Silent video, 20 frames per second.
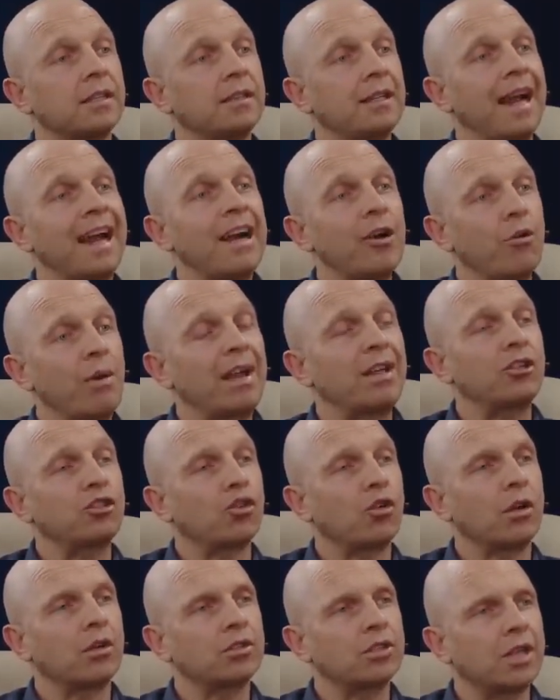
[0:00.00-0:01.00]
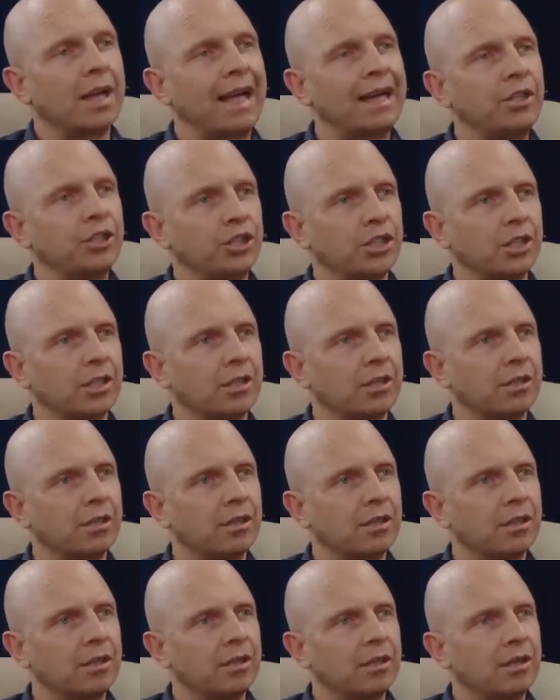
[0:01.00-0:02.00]
a direct translation,
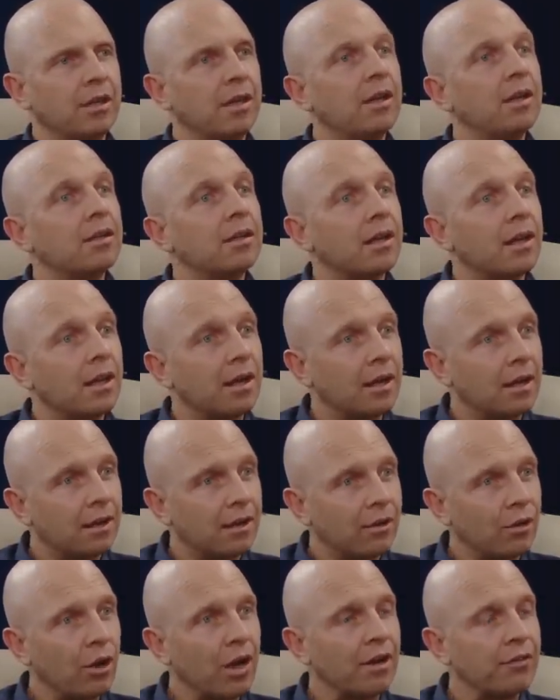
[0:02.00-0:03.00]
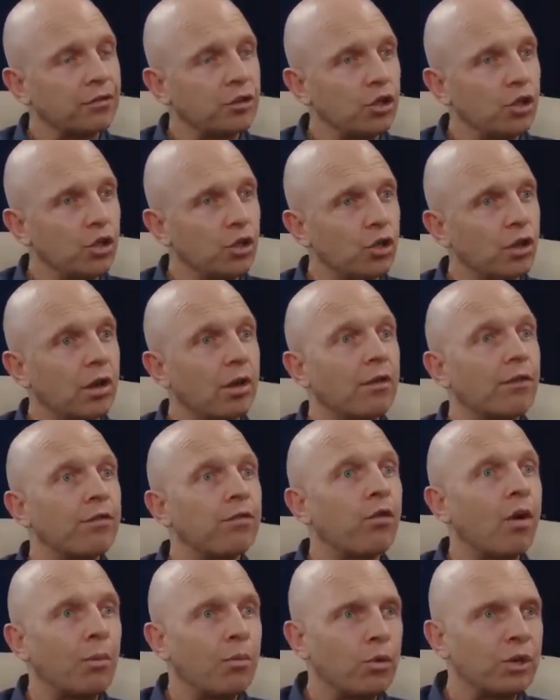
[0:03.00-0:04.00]
you have to look
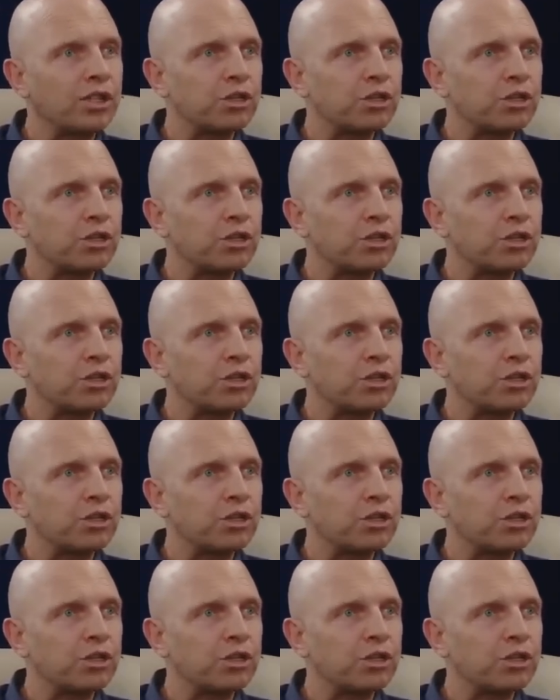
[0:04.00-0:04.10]
from